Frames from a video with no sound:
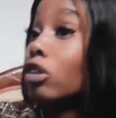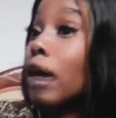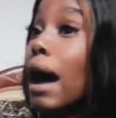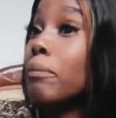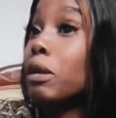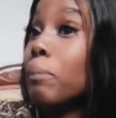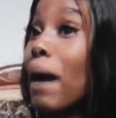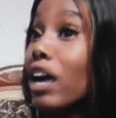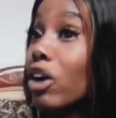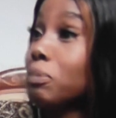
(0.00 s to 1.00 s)
I'm in
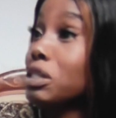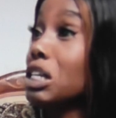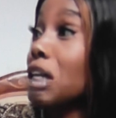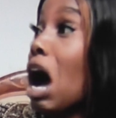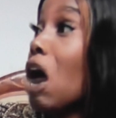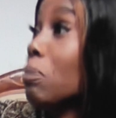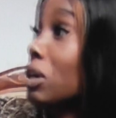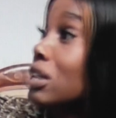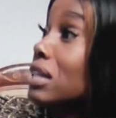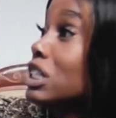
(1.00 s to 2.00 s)
bankruptcy now
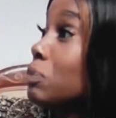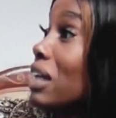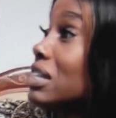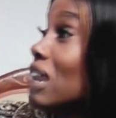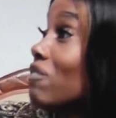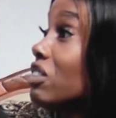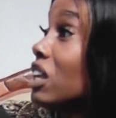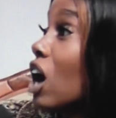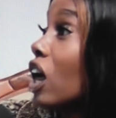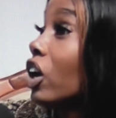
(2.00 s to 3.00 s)
because I spent
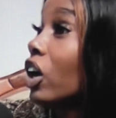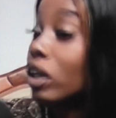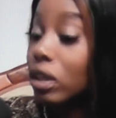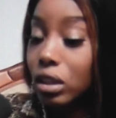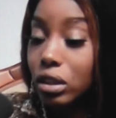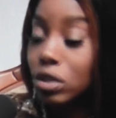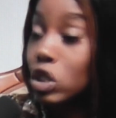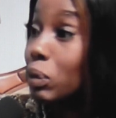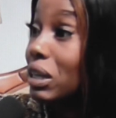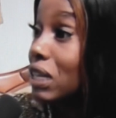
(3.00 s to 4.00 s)
everything on her. You
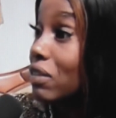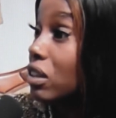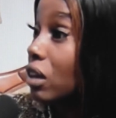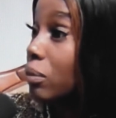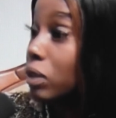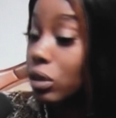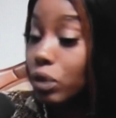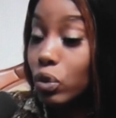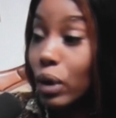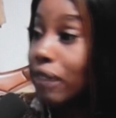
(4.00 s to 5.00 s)
spent everything on me.
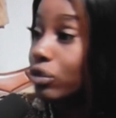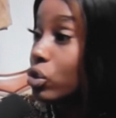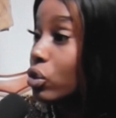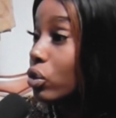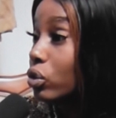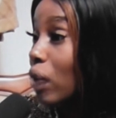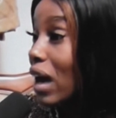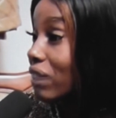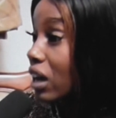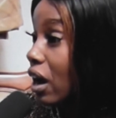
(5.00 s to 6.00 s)
What do I have to show? Do I
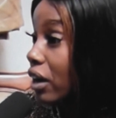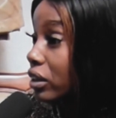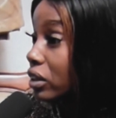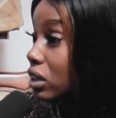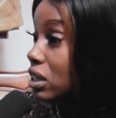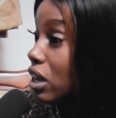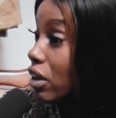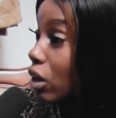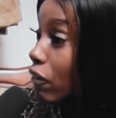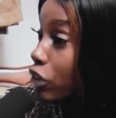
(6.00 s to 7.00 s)
have a car? Is there
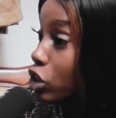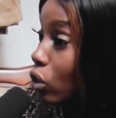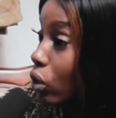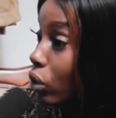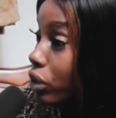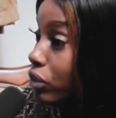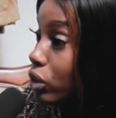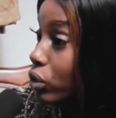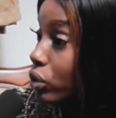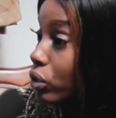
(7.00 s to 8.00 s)
an official Olori
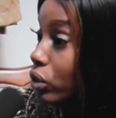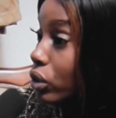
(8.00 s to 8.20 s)
vehicle?